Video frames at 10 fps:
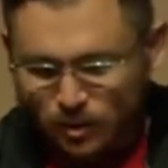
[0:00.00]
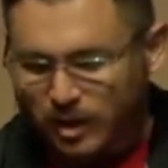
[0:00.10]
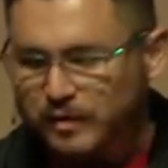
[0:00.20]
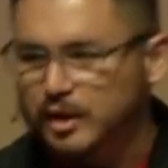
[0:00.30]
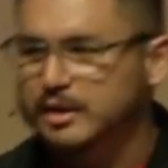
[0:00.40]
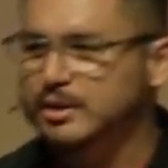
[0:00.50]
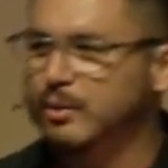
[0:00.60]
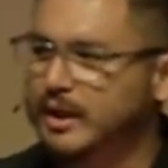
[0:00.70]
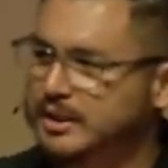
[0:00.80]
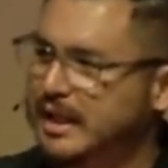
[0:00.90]
Well, I've heard this
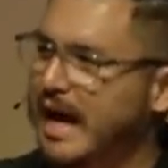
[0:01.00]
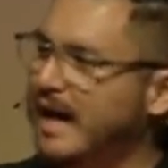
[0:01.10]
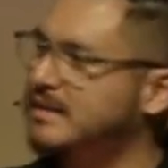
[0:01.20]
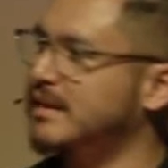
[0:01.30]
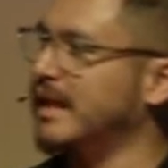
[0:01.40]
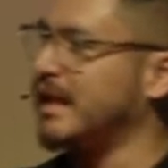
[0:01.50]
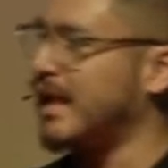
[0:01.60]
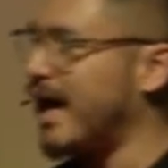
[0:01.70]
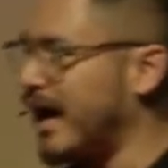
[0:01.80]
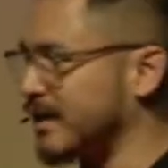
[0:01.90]
question asked a
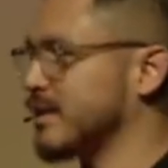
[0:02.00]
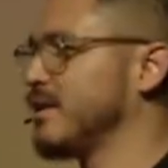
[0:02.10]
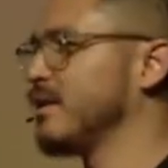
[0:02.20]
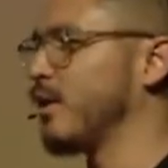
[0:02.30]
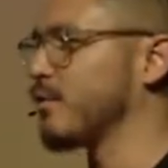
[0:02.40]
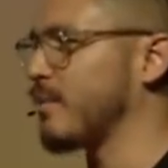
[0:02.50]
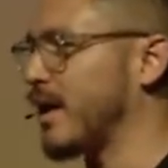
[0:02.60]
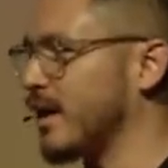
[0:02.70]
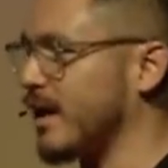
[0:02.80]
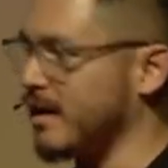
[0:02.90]
lot over
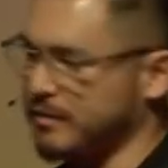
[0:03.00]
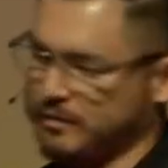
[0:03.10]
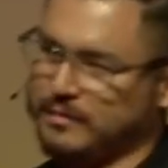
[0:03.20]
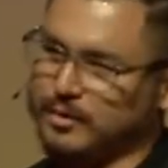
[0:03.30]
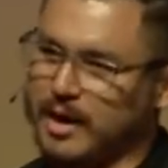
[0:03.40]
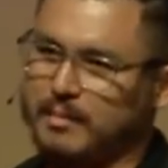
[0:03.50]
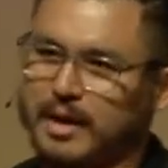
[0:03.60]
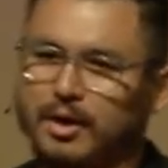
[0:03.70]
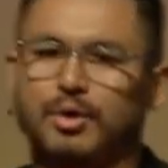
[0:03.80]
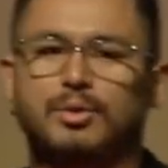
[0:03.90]
my life. Throughout
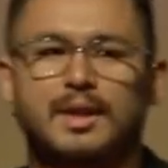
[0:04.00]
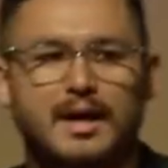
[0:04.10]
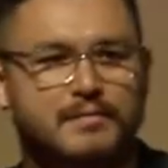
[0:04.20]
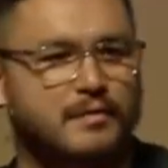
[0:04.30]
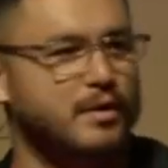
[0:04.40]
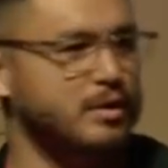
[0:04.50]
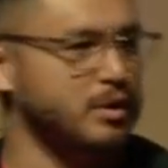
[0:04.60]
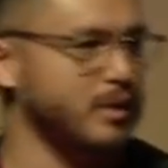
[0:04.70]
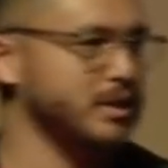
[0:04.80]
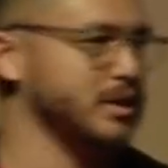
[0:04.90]
my whole life, I've heard
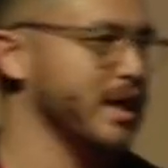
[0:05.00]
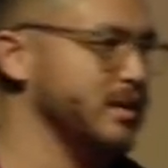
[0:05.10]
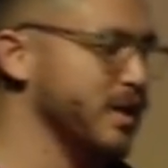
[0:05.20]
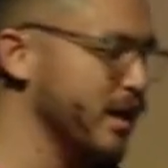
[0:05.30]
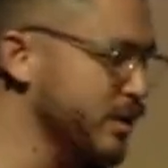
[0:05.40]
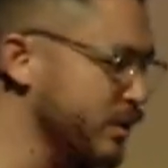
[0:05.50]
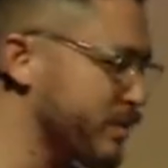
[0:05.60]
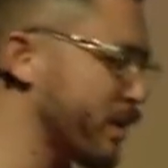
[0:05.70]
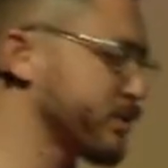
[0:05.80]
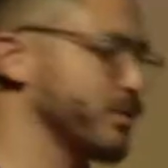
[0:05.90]
the question asked, how do you know the
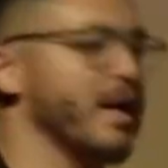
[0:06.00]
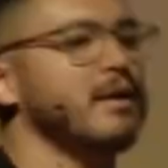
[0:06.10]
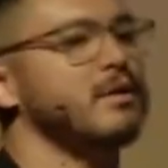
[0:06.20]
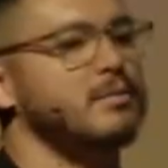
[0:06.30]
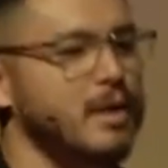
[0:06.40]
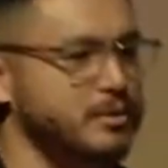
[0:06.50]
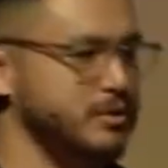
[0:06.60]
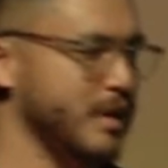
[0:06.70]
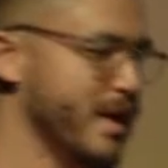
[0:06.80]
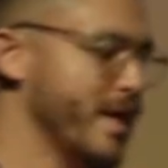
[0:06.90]
Bible's true? How do you know the Bible's true?